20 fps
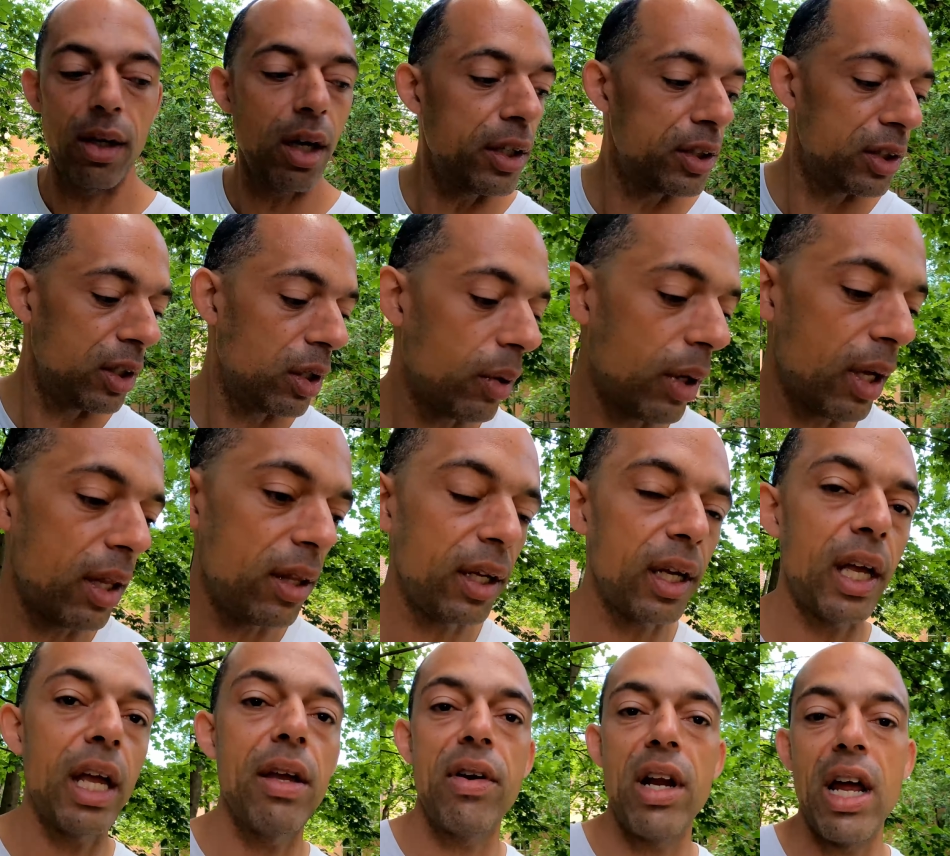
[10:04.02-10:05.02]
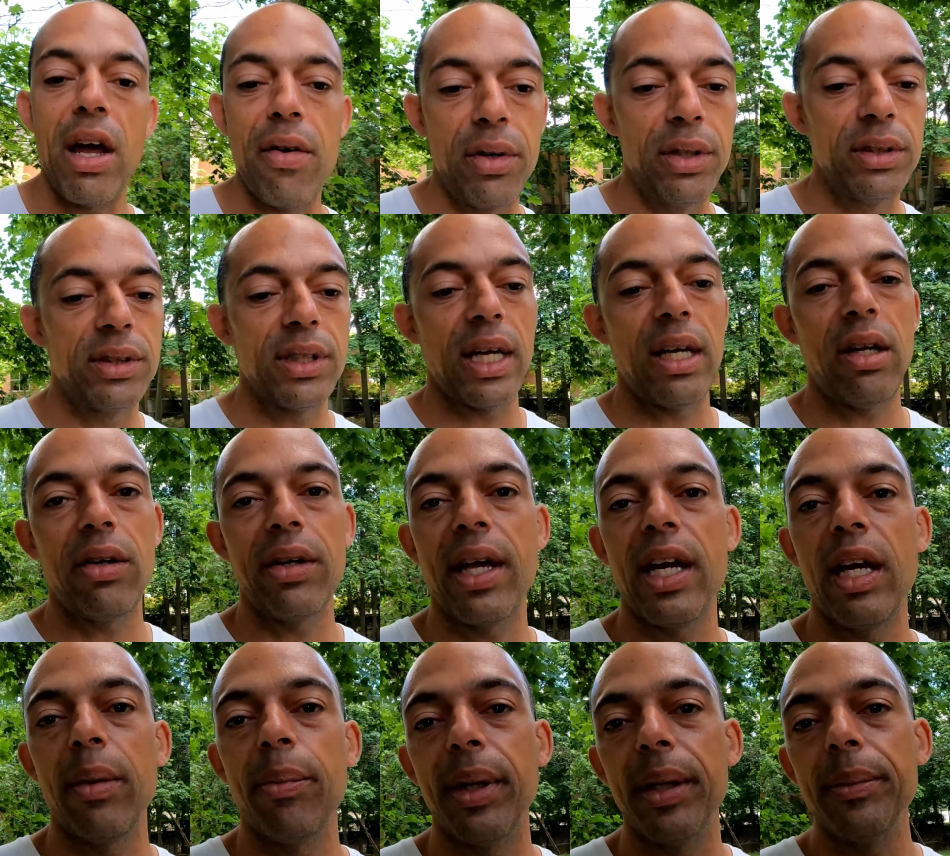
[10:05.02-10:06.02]
actually, no, I think I even have one inside. I'll
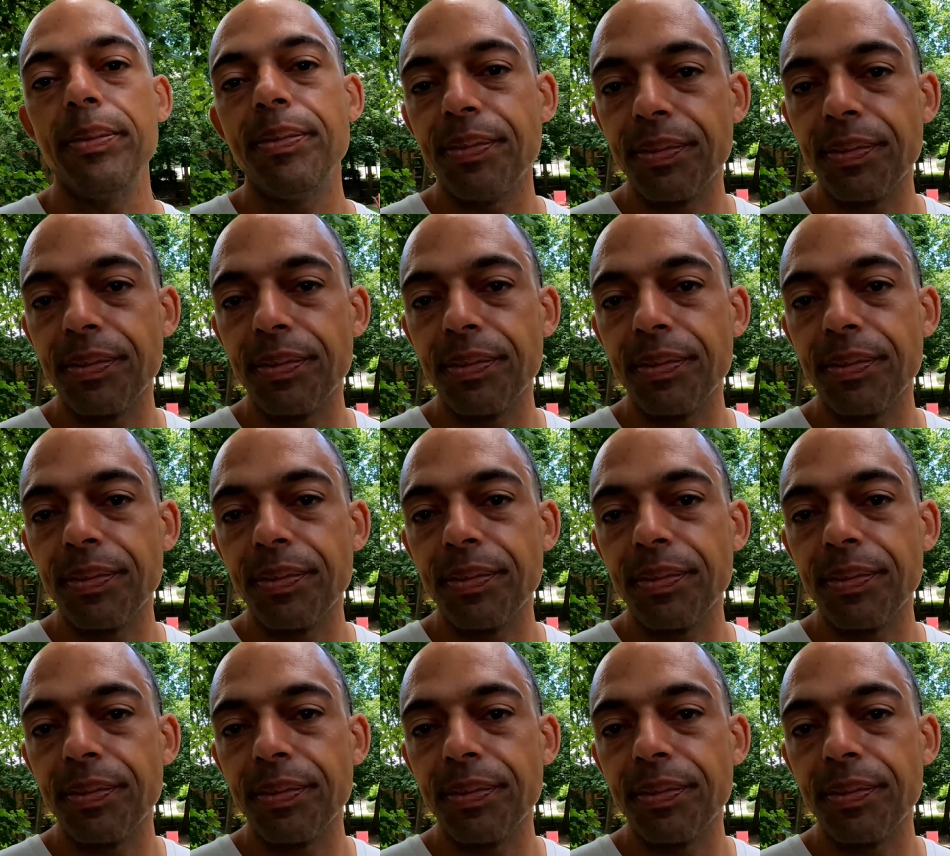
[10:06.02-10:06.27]
get it. But